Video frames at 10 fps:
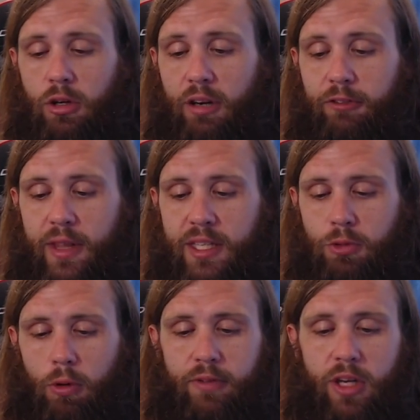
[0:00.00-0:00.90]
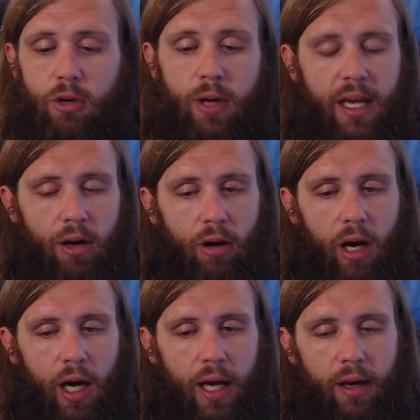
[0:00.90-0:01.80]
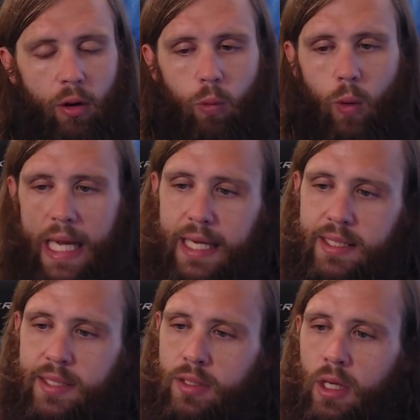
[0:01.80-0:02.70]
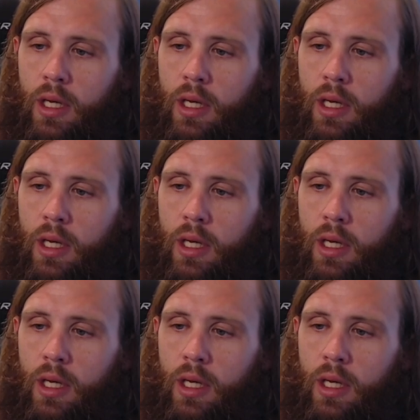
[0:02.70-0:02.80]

it for this review here on Weeats.